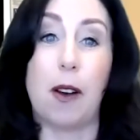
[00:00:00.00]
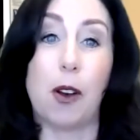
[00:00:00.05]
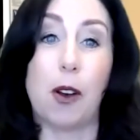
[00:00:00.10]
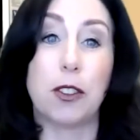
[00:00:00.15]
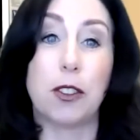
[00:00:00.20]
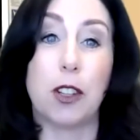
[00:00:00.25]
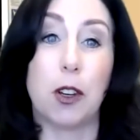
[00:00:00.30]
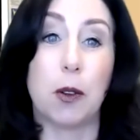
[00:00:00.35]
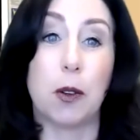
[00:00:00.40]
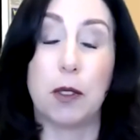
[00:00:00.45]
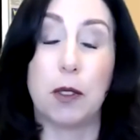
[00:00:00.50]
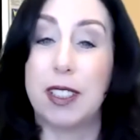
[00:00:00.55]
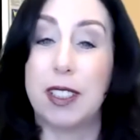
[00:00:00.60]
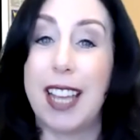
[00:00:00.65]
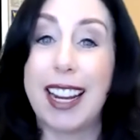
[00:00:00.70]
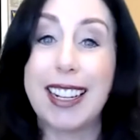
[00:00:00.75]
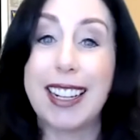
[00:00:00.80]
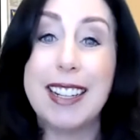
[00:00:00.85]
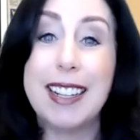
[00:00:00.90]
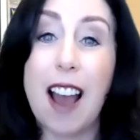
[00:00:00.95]
also
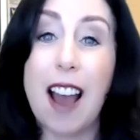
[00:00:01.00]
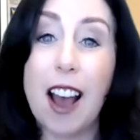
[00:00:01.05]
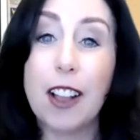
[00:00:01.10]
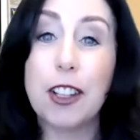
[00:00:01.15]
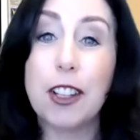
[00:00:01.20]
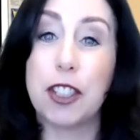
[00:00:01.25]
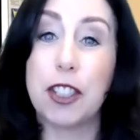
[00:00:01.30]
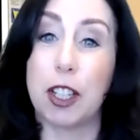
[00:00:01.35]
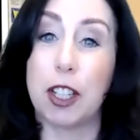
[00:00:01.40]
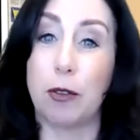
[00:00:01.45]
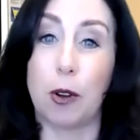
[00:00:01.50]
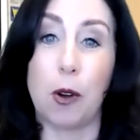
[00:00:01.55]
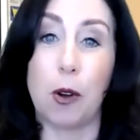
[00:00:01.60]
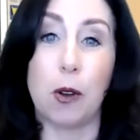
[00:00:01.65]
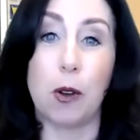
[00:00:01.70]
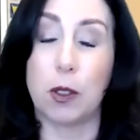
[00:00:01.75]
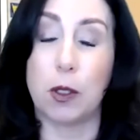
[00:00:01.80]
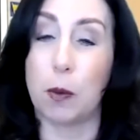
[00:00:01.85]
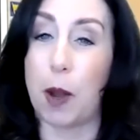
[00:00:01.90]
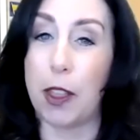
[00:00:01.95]
technology
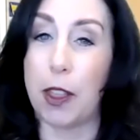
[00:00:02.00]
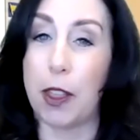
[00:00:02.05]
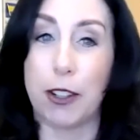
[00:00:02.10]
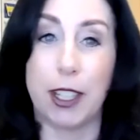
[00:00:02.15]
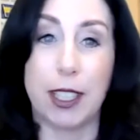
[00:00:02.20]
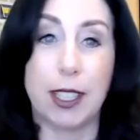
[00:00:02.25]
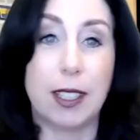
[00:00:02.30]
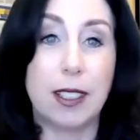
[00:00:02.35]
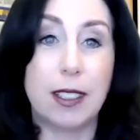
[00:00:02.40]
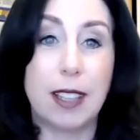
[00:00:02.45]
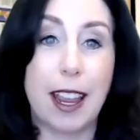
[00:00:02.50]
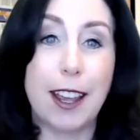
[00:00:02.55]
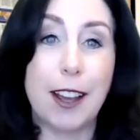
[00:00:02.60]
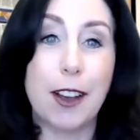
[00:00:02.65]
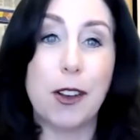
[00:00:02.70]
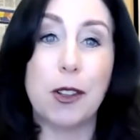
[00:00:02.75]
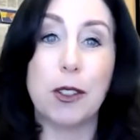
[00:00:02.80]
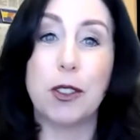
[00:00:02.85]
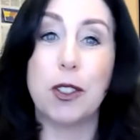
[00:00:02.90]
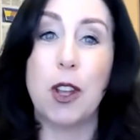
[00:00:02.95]
roles whether it's
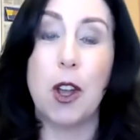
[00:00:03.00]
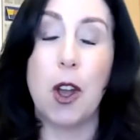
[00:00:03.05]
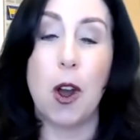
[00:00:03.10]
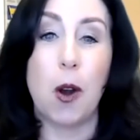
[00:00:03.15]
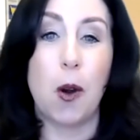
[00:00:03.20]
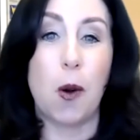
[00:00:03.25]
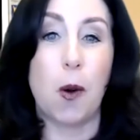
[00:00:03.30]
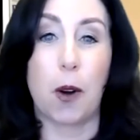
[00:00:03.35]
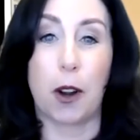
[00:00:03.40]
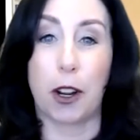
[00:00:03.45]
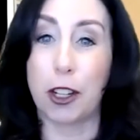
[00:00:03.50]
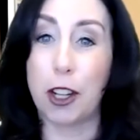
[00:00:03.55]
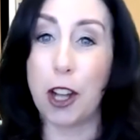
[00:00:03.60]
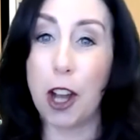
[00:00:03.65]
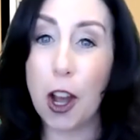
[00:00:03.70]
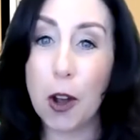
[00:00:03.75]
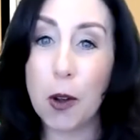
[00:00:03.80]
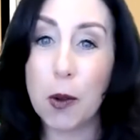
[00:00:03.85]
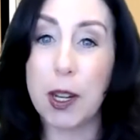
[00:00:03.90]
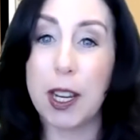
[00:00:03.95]
sales or
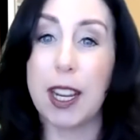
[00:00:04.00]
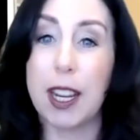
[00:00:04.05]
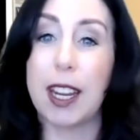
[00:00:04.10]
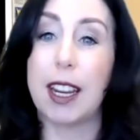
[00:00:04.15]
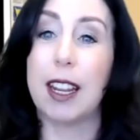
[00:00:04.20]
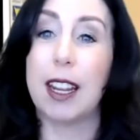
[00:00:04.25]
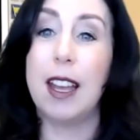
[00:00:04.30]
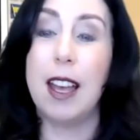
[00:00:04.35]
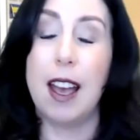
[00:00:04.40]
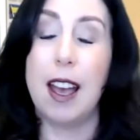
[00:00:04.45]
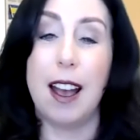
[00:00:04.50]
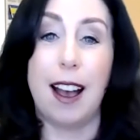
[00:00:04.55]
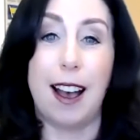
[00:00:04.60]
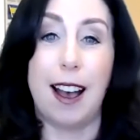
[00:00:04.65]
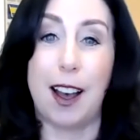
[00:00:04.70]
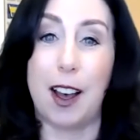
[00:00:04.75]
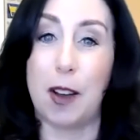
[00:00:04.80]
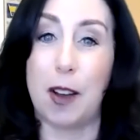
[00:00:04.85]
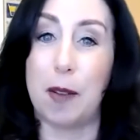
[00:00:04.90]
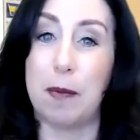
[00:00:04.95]
coding
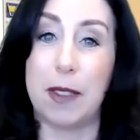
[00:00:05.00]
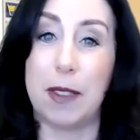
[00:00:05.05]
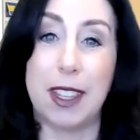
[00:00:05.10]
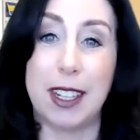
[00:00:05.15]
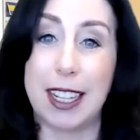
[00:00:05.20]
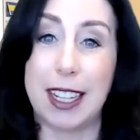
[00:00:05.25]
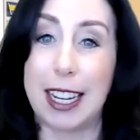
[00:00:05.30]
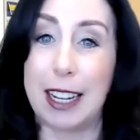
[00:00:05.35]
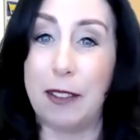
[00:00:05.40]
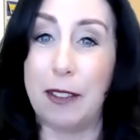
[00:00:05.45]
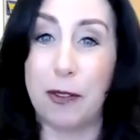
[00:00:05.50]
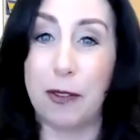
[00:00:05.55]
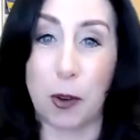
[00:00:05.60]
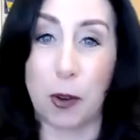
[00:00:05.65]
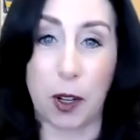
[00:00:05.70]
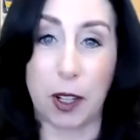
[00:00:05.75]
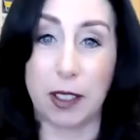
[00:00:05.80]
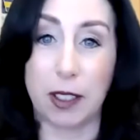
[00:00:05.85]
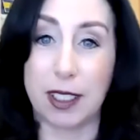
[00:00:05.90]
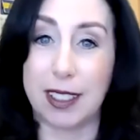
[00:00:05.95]
um, the need
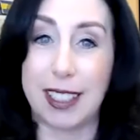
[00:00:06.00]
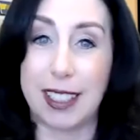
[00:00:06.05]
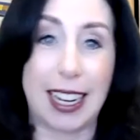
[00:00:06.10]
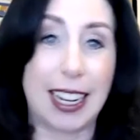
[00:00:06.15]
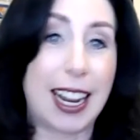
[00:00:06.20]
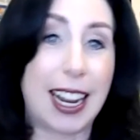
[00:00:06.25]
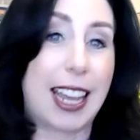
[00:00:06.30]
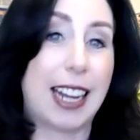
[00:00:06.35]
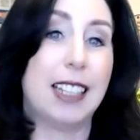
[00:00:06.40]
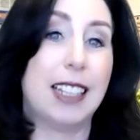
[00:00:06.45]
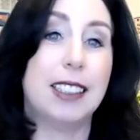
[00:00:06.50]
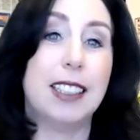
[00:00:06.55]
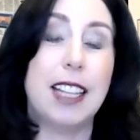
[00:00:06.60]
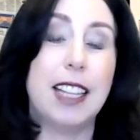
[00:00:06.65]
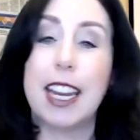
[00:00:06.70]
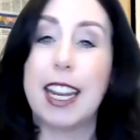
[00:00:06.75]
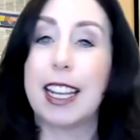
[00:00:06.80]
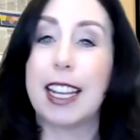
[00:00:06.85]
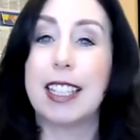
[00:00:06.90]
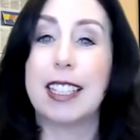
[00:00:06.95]
for data
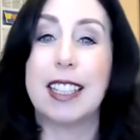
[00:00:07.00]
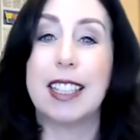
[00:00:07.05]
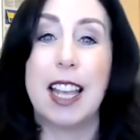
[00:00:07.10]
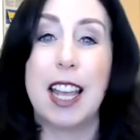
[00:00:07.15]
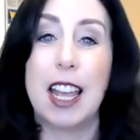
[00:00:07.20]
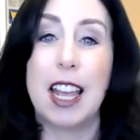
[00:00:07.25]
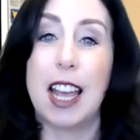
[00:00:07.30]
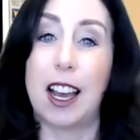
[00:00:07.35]
analytics